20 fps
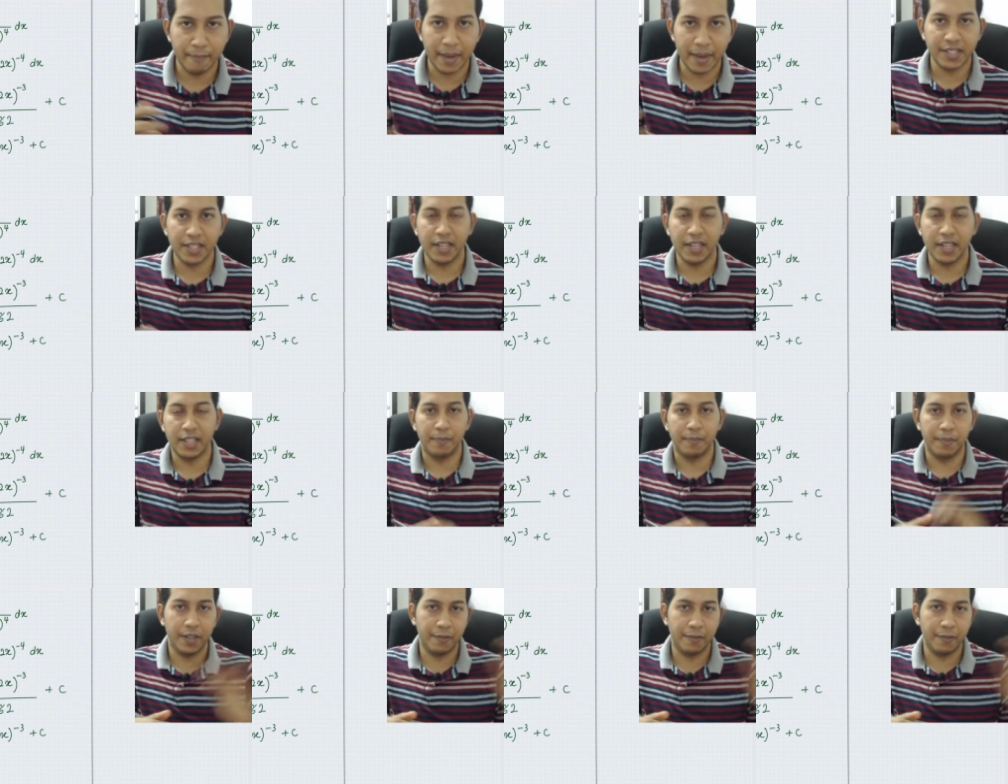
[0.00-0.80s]
mentioned in
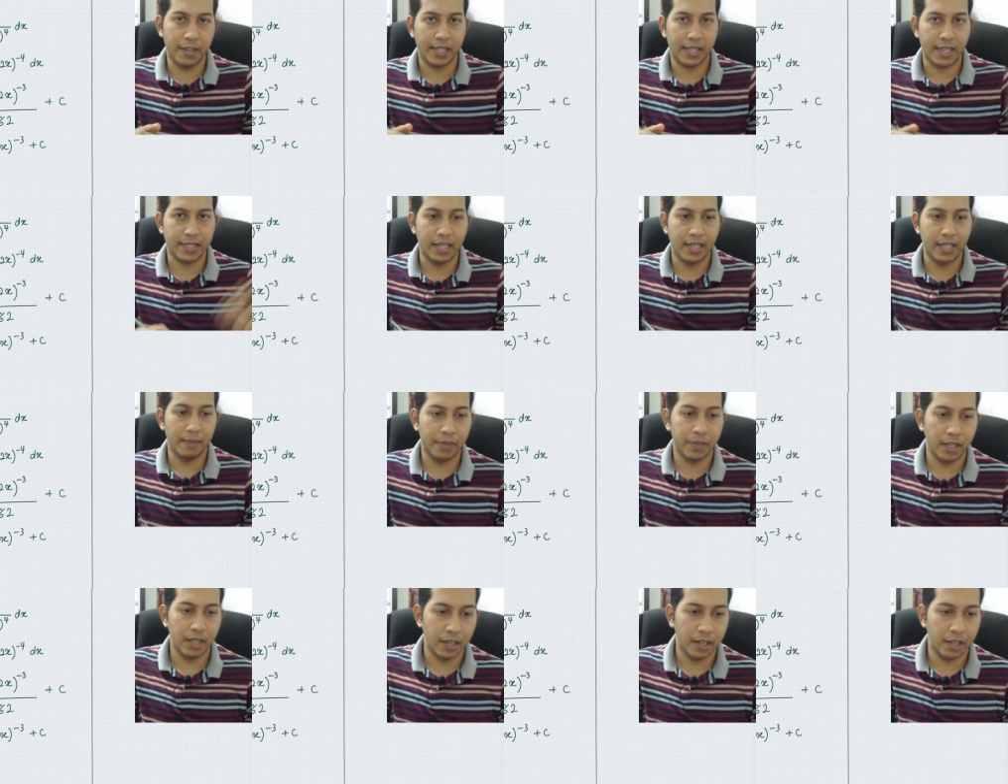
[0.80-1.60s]
the previous
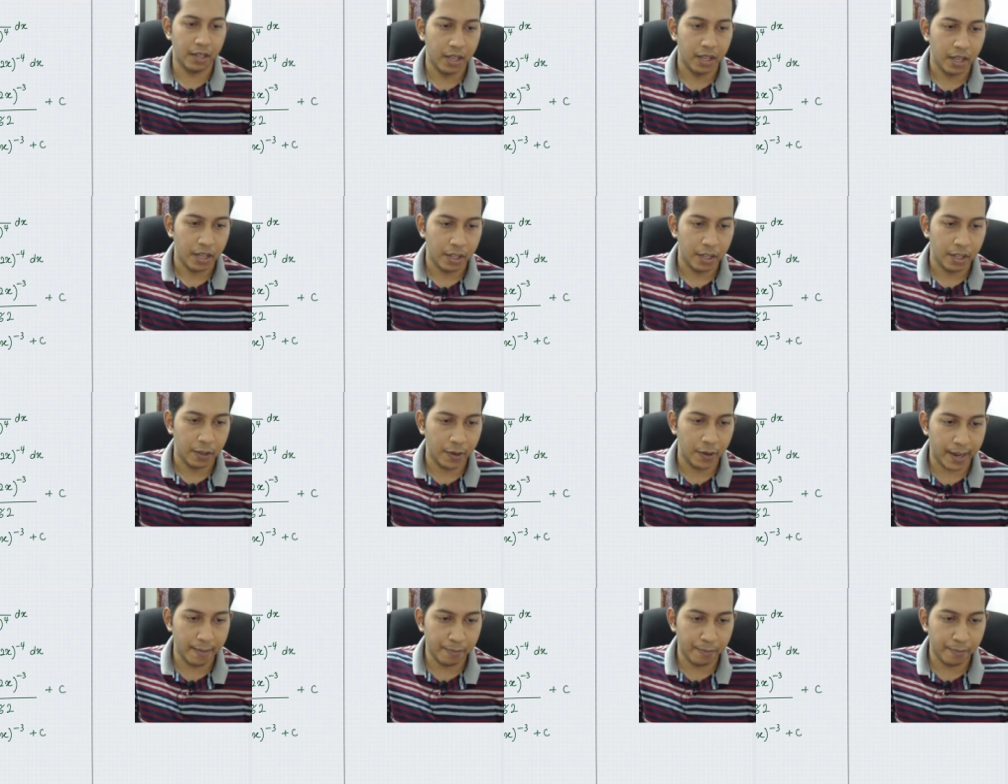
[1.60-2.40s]
example,
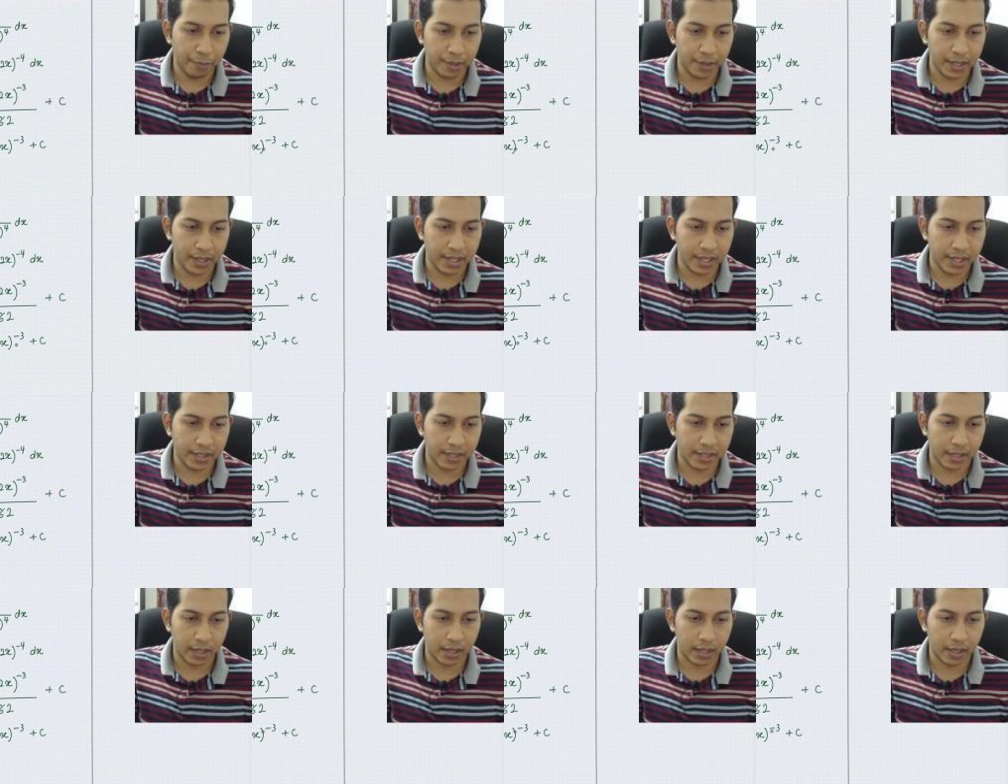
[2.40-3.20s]
you can put
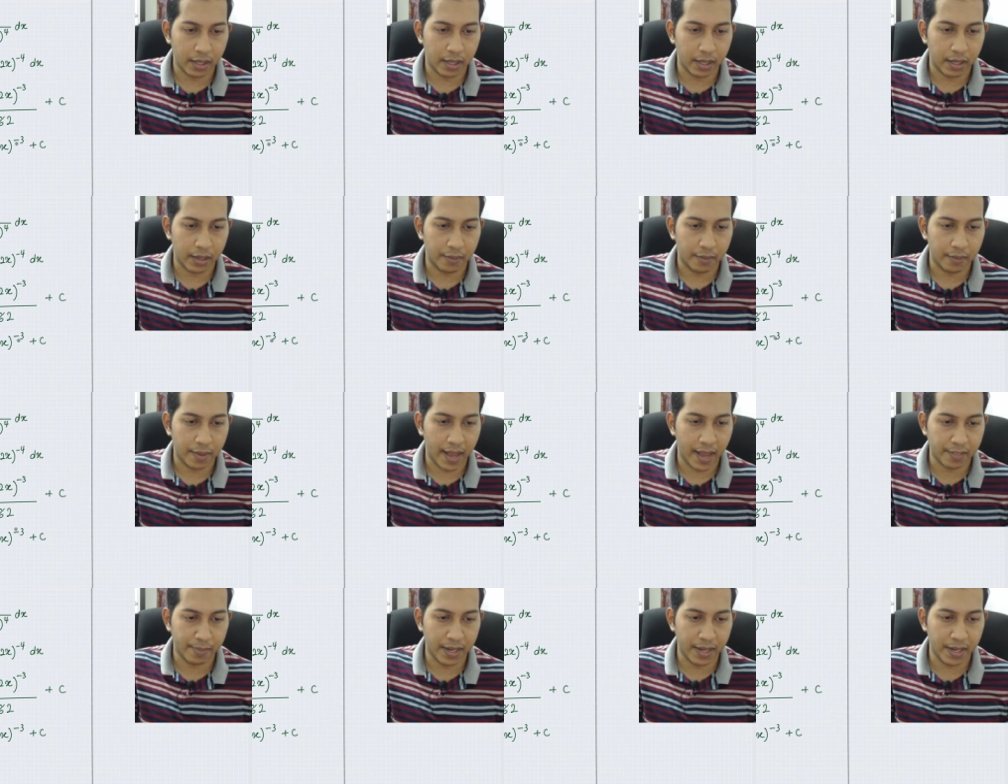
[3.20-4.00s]
this uh,
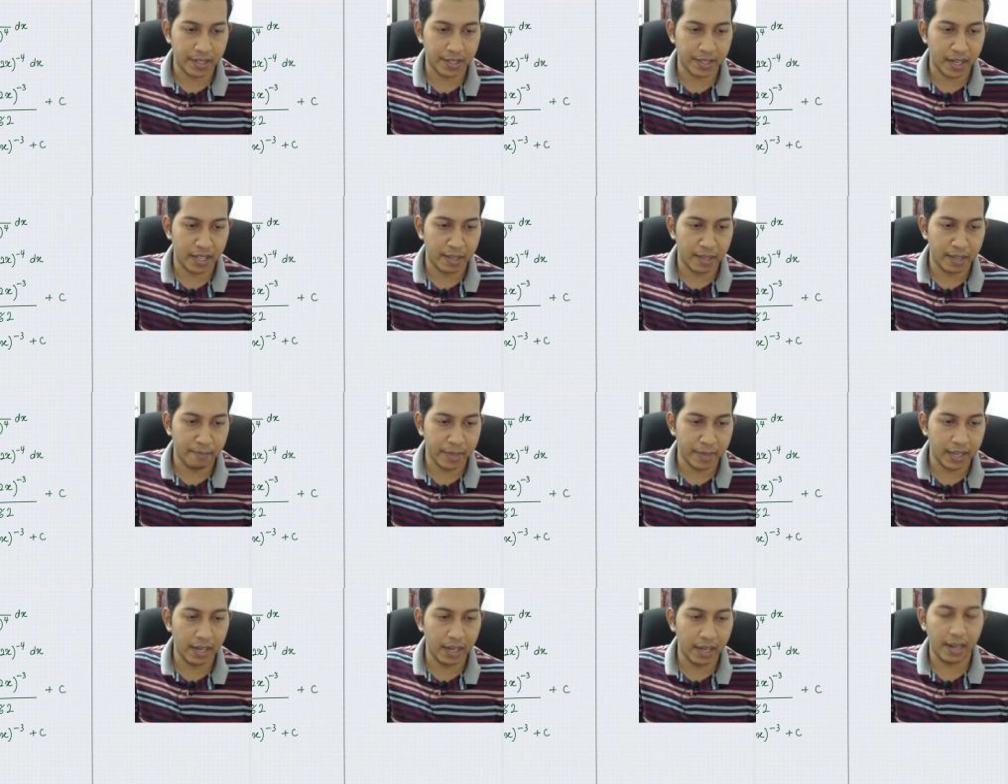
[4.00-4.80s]
expression in the
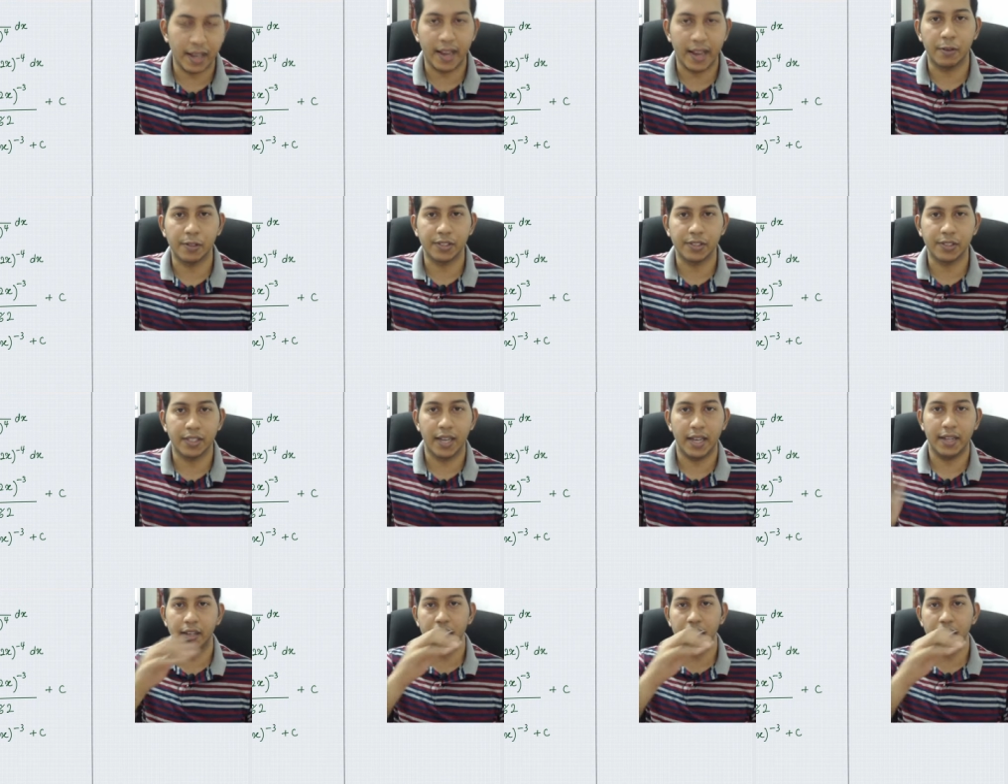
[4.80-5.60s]
middle and also
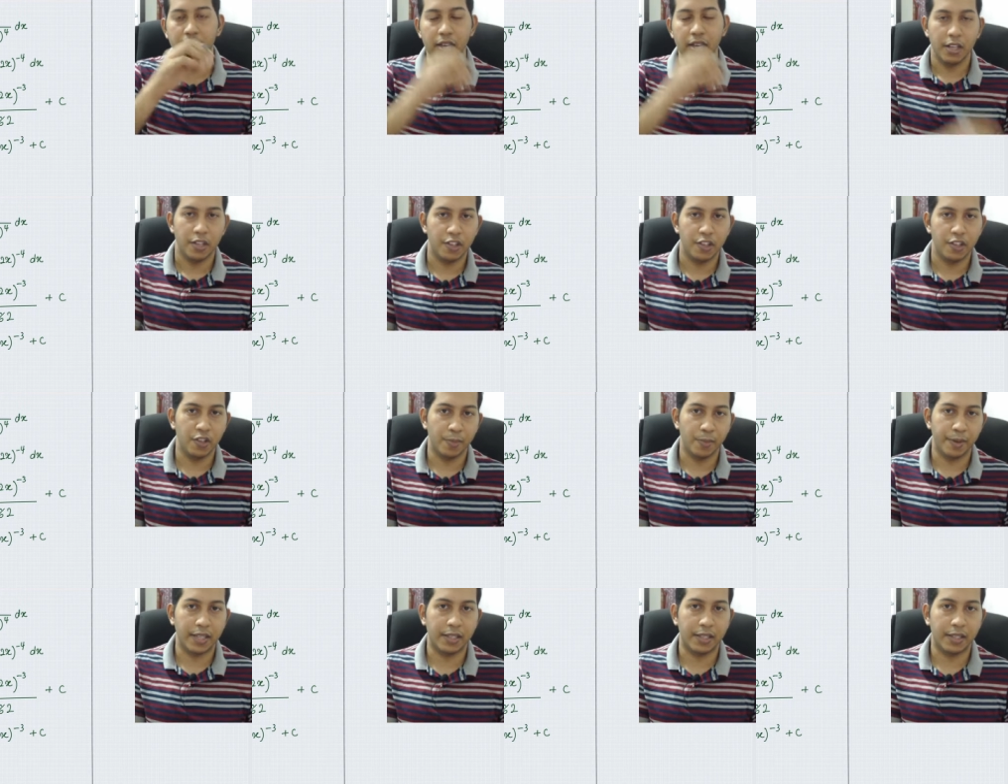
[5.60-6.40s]
at the
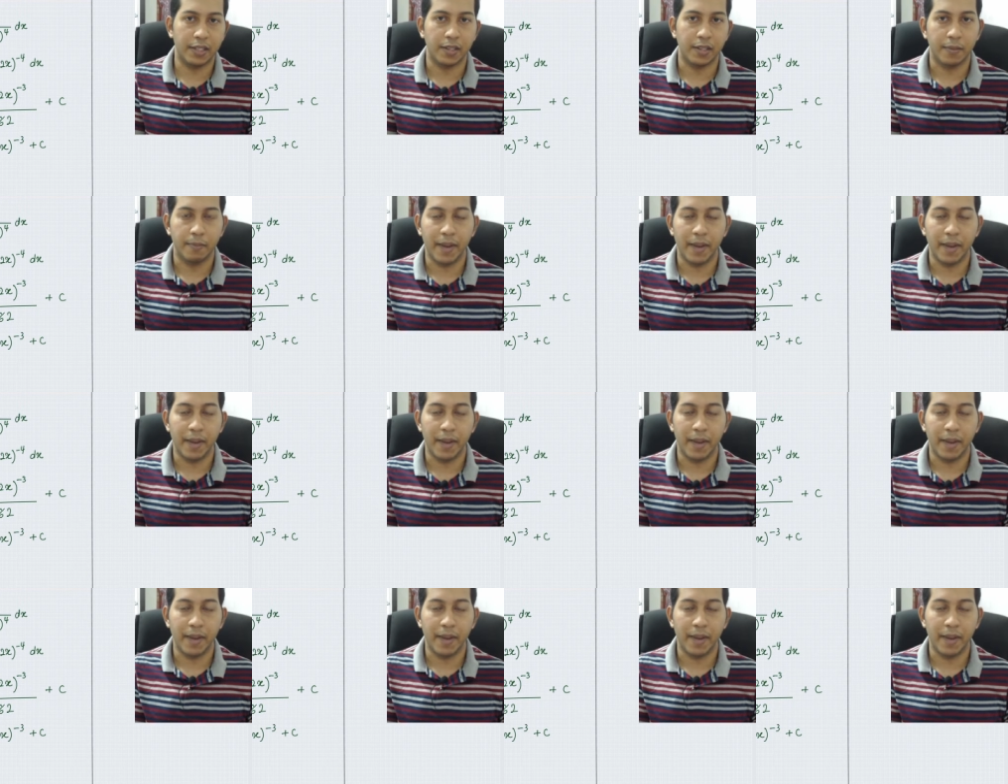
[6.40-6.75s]
numerator.